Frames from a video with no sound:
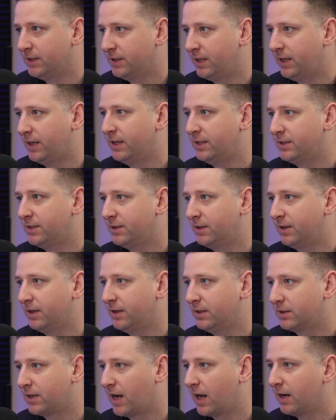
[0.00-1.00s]
It is
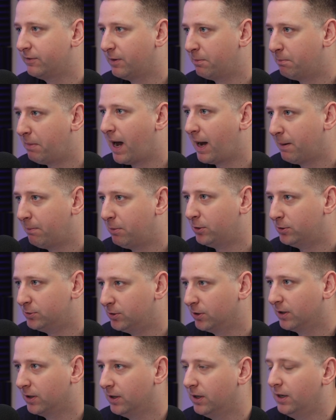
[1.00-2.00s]
mm-hmm. is kind of a
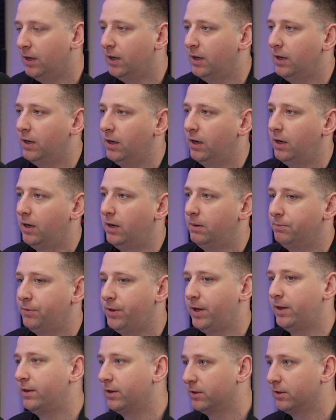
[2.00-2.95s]
bipolar thing.